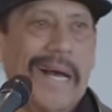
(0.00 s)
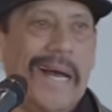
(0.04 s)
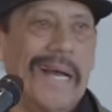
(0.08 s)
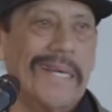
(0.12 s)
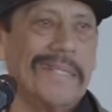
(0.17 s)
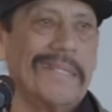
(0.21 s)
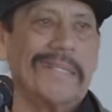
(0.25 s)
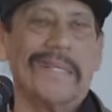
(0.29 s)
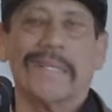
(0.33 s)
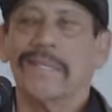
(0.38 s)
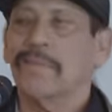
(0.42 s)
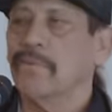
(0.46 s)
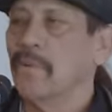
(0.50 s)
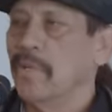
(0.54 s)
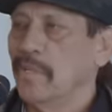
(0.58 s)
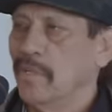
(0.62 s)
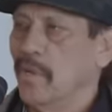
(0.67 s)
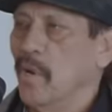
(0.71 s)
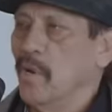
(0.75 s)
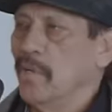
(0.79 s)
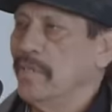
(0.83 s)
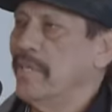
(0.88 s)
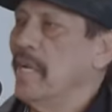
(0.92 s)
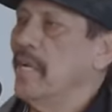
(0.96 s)
I said, well,
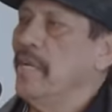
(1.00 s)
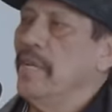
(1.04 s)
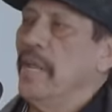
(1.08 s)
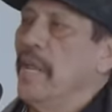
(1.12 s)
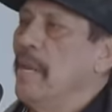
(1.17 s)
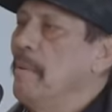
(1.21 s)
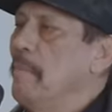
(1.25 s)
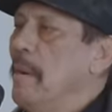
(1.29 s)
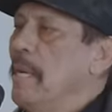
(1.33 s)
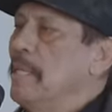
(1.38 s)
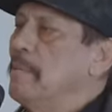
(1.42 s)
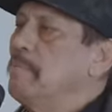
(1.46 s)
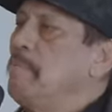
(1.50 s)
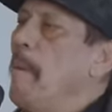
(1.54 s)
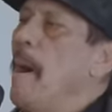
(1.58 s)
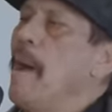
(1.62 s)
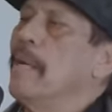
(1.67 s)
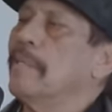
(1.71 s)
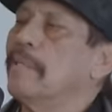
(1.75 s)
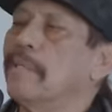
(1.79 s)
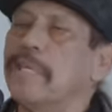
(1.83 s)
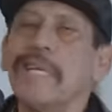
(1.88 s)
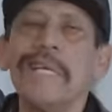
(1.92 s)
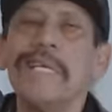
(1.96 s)
don't tell none of my
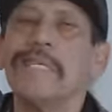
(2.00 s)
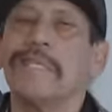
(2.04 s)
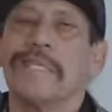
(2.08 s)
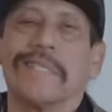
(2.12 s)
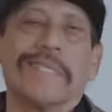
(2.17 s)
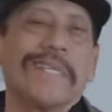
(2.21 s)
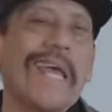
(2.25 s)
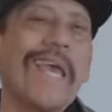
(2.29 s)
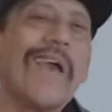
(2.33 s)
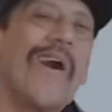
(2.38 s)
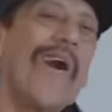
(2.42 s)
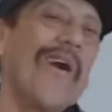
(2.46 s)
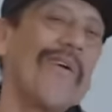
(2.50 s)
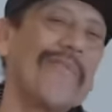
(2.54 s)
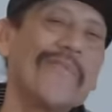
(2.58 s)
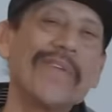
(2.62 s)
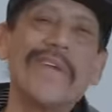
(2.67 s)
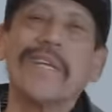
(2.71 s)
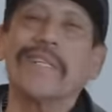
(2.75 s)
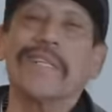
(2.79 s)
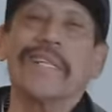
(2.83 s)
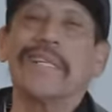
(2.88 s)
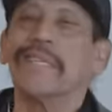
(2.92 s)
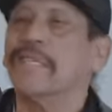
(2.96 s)
sponsees because they all
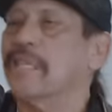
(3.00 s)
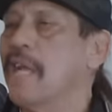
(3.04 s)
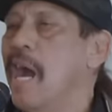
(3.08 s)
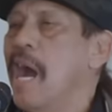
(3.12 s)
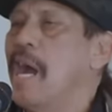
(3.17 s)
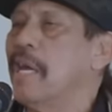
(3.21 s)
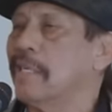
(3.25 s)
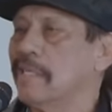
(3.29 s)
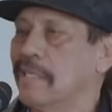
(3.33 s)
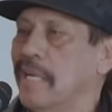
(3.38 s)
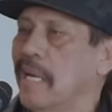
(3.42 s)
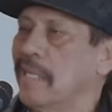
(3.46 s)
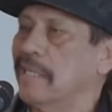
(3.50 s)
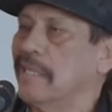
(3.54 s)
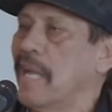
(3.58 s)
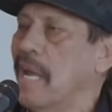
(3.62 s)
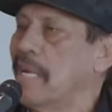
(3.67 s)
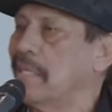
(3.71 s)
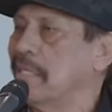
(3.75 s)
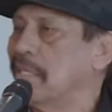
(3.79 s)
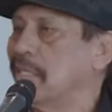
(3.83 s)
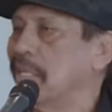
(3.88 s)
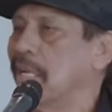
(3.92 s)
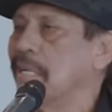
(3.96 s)
think that God's got
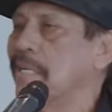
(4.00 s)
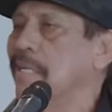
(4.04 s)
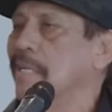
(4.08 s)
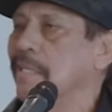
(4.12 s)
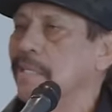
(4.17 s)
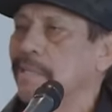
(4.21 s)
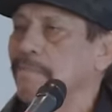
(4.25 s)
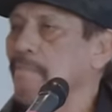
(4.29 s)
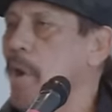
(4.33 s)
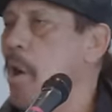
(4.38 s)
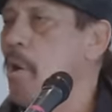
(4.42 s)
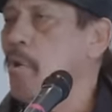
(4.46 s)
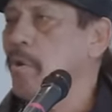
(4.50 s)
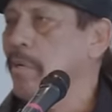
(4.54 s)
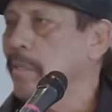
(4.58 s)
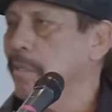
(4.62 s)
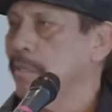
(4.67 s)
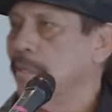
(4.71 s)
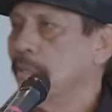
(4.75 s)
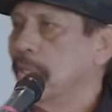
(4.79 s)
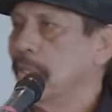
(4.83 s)
that shit in the smoke.